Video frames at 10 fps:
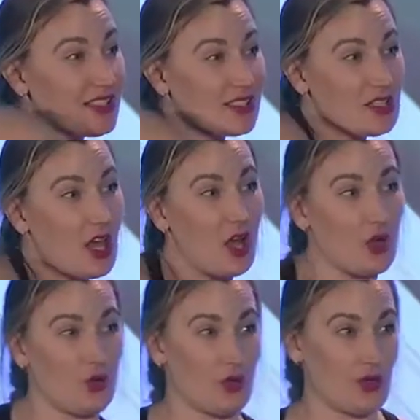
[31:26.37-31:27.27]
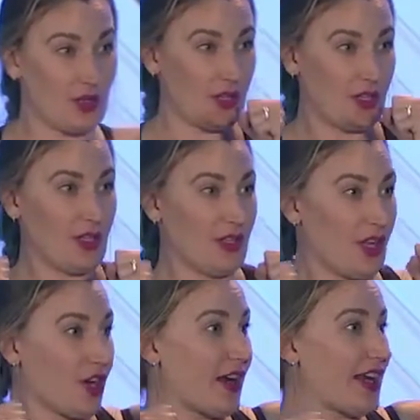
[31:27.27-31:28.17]
slow.
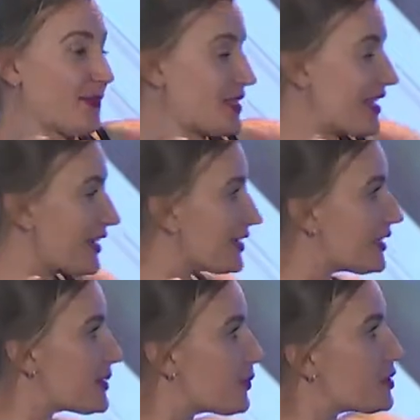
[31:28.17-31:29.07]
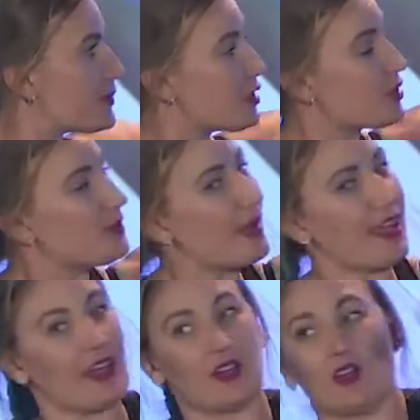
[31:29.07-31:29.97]
All right, and I'm technically supposed to be turning my head.